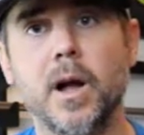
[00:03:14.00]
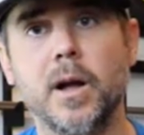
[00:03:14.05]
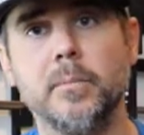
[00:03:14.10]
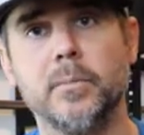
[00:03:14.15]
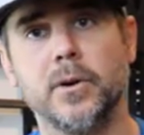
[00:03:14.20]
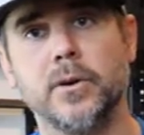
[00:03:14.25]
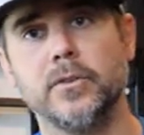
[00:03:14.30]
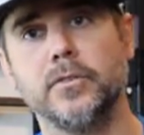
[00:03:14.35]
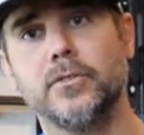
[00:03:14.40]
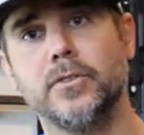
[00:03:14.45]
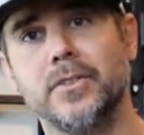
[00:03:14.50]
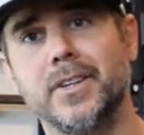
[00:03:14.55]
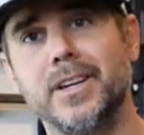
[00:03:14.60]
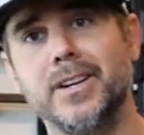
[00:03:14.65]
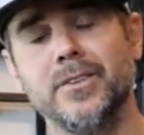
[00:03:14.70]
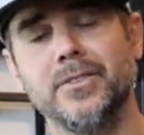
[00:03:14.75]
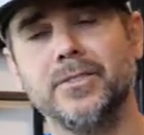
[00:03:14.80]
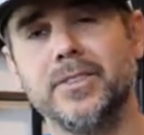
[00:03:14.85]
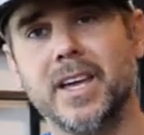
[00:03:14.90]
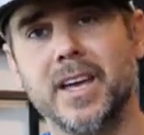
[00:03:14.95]
rubber so they
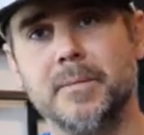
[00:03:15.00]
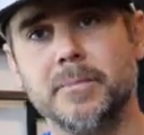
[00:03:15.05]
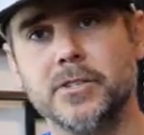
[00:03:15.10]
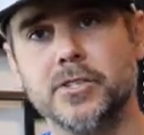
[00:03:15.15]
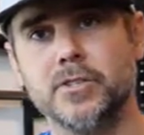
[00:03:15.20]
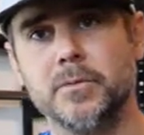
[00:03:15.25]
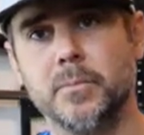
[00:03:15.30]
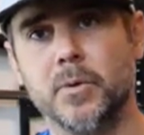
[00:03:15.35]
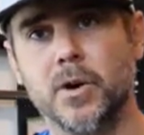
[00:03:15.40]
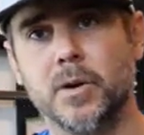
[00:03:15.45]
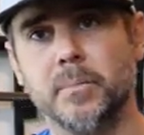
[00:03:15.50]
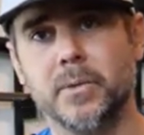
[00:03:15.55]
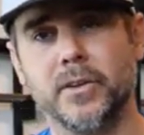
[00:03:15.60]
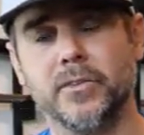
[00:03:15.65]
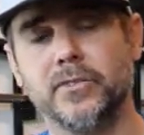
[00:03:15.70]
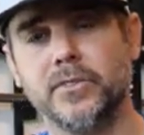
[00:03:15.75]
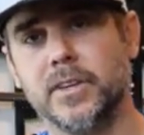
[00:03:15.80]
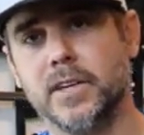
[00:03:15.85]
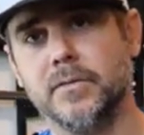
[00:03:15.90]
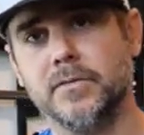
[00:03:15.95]
don't damage the
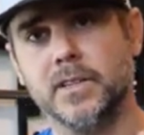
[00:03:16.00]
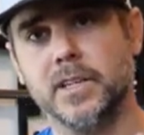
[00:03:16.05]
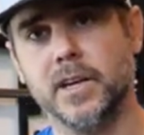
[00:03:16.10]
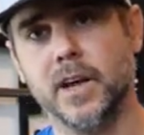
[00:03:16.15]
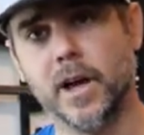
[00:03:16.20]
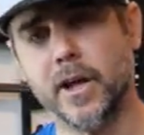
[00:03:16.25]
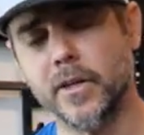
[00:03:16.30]
barbell sleeve. The